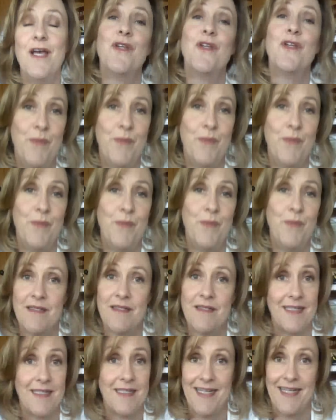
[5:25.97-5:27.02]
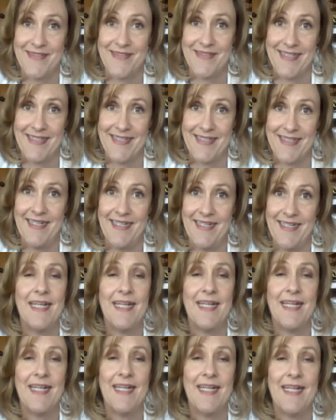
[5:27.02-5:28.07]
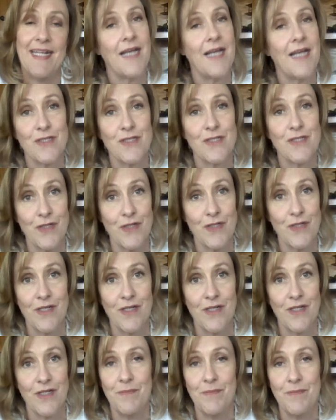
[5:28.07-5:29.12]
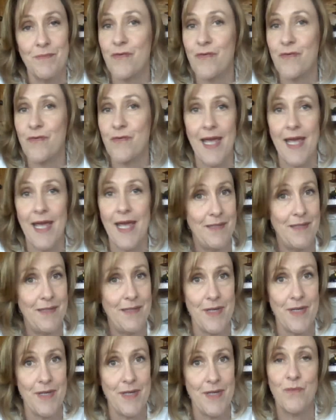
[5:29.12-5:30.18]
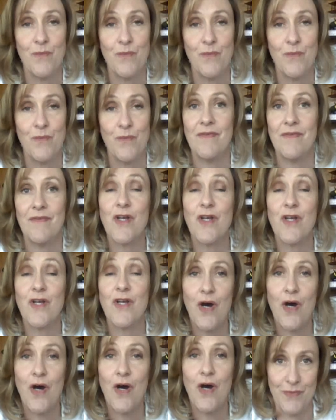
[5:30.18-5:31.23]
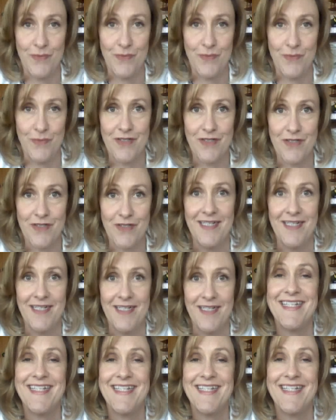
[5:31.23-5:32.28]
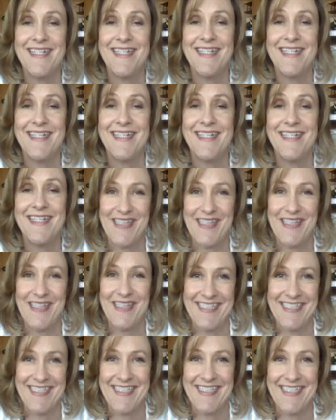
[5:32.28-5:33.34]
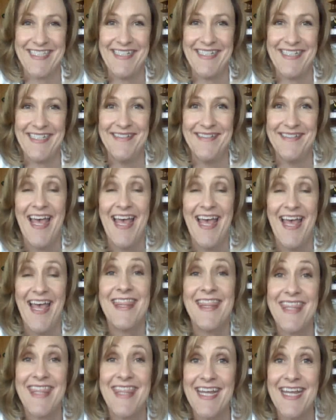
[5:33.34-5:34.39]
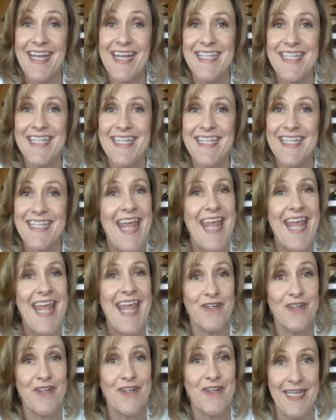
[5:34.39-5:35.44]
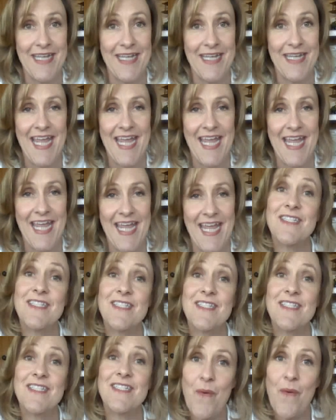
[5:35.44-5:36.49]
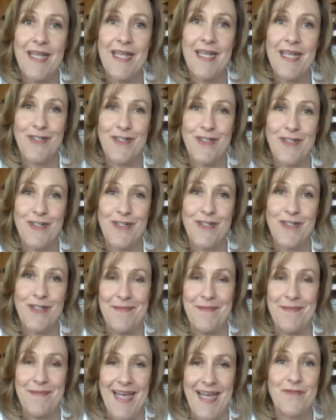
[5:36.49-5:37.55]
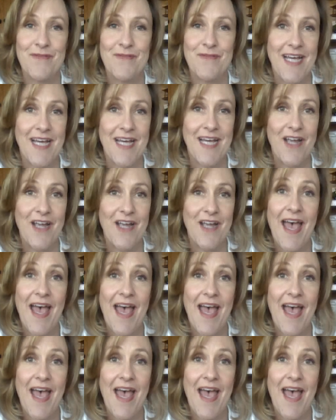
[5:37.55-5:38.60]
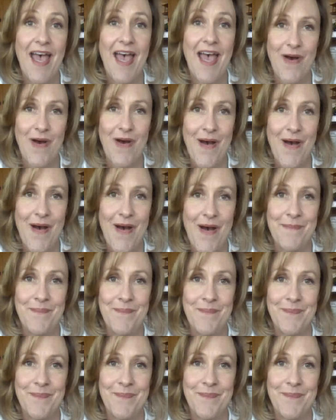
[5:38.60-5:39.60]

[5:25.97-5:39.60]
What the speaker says: your beauty is on the outside, and it's got to look good before anybody will even call a realtor to have a look on the inside. Thanks, and have a great day. And as always, you can find me at retirethehouse.com